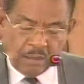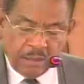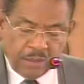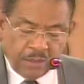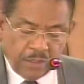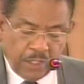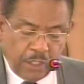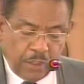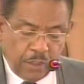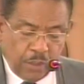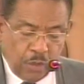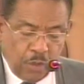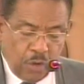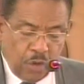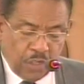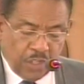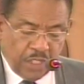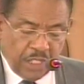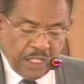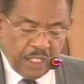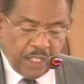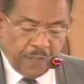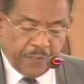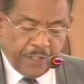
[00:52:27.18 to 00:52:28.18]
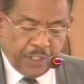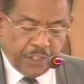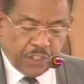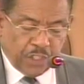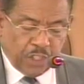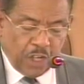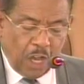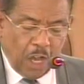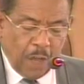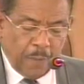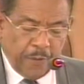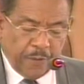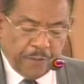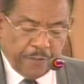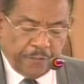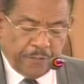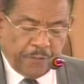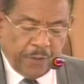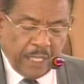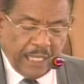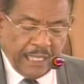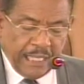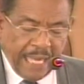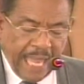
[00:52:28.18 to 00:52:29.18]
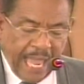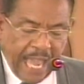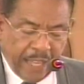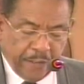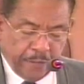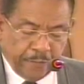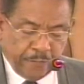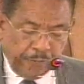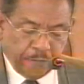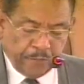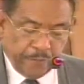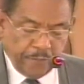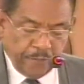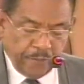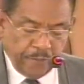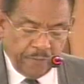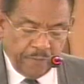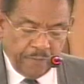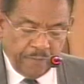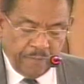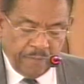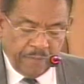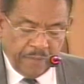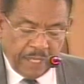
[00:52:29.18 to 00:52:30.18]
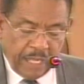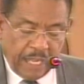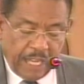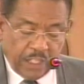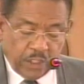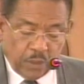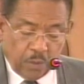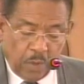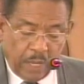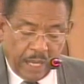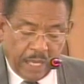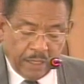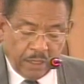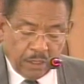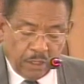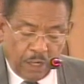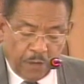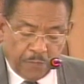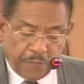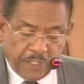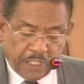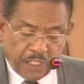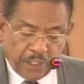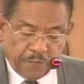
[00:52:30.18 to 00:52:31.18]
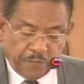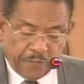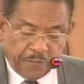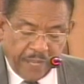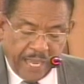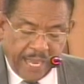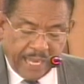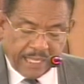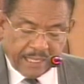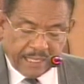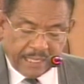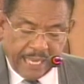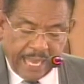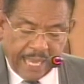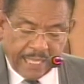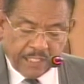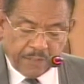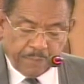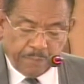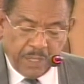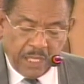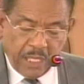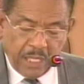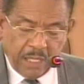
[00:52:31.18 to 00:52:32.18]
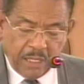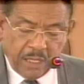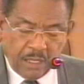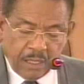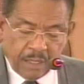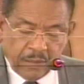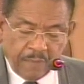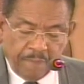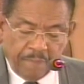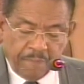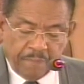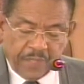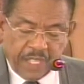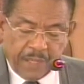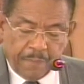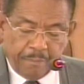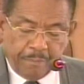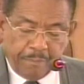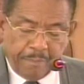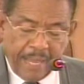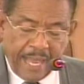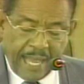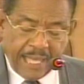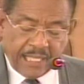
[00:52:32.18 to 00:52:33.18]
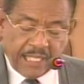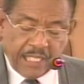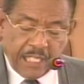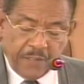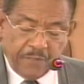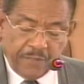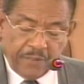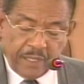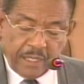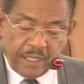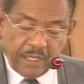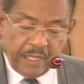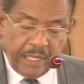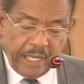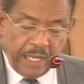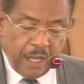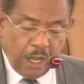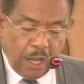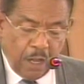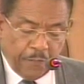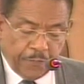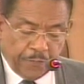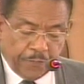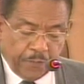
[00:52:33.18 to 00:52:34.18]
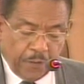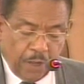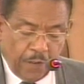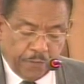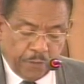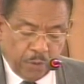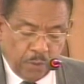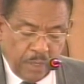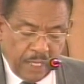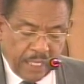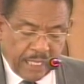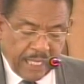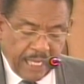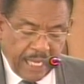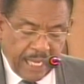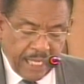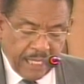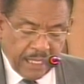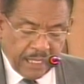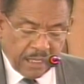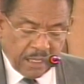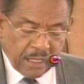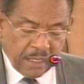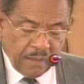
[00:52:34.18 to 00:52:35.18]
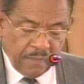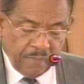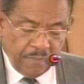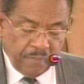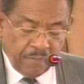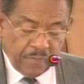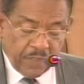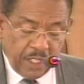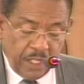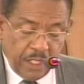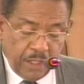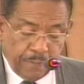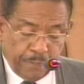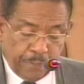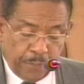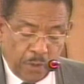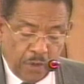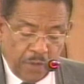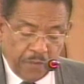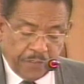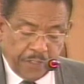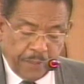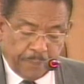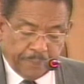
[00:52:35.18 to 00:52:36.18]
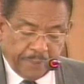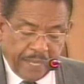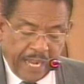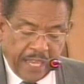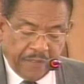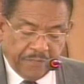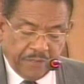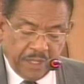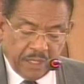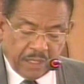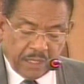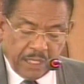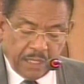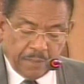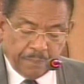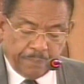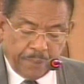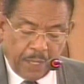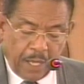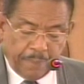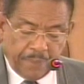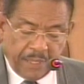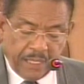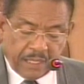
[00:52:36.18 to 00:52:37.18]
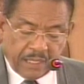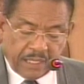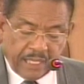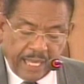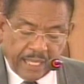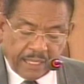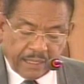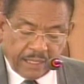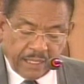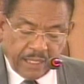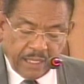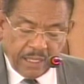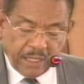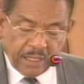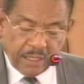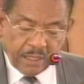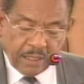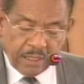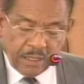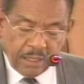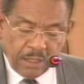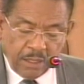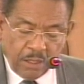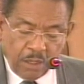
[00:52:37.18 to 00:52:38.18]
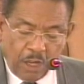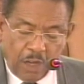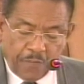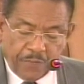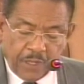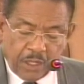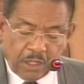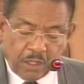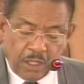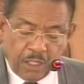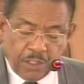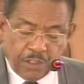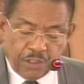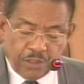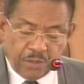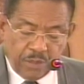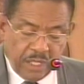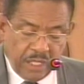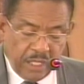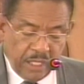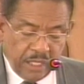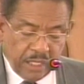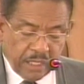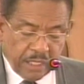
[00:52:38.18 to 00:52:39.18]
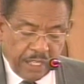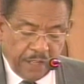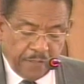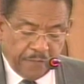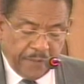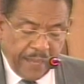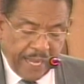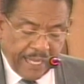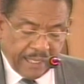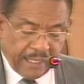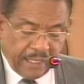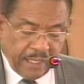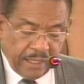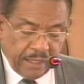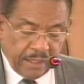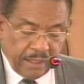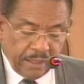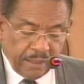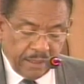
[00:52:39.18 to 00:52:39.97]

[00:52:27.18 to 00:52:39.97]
the notion of a job for life, as one of its effects has been massive layoff of workers in both the private and public sectors of the countries affected,